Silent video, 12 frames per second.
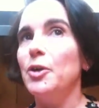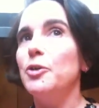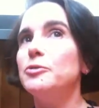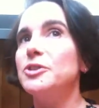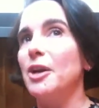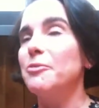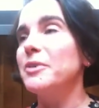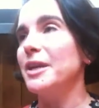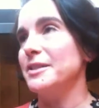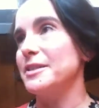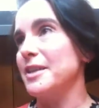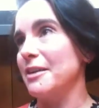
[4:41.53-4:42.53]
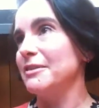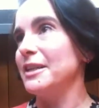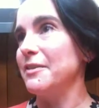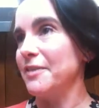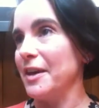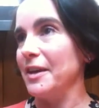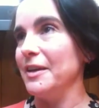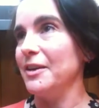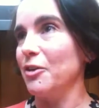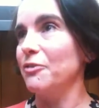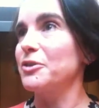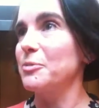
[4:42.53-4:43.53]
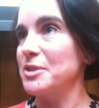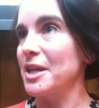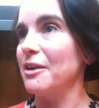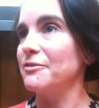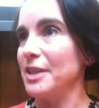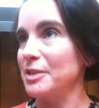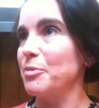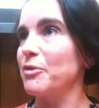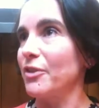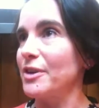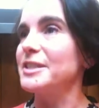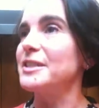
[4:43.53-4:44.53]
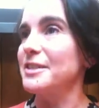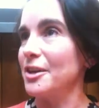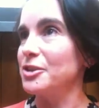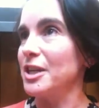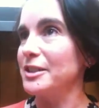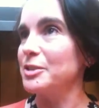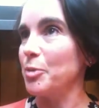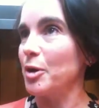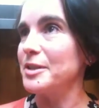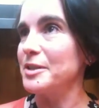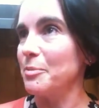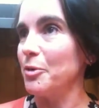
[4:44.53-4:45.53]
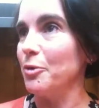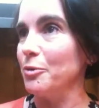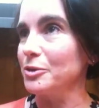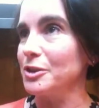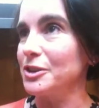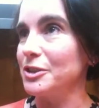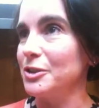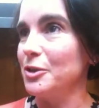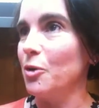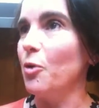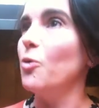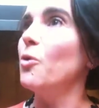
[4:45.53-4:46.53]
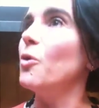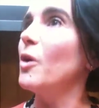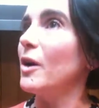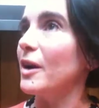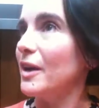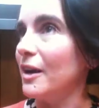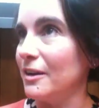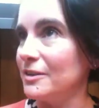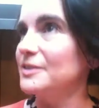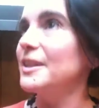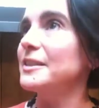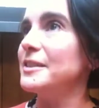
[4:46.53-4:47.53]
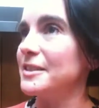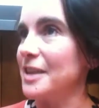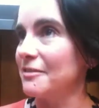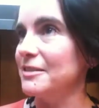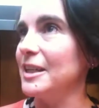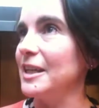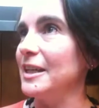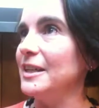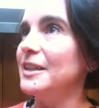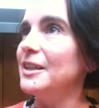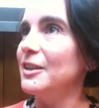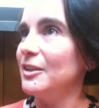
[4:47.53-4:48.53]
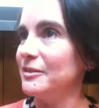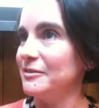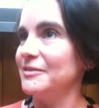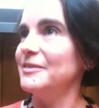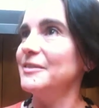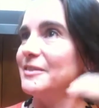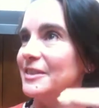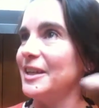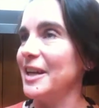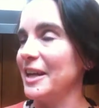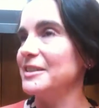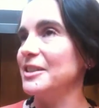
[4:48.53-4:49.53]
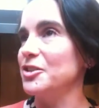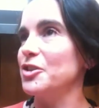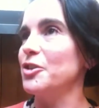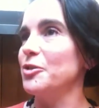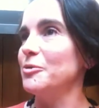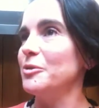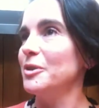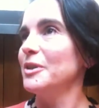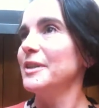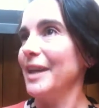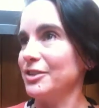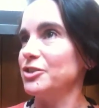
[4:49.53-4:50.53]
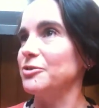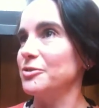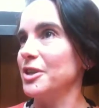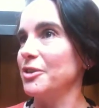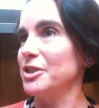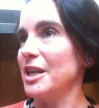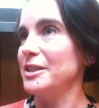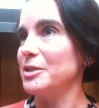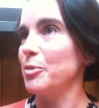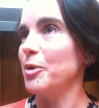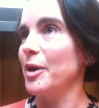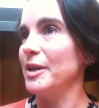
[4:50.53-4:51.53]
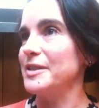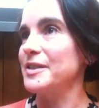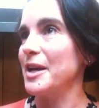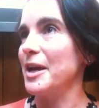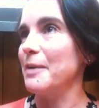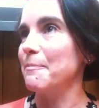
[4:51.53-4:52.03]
who don't necessarily think of themselves as providing social enterprise support, or aren't necessarily connected to national social enterprise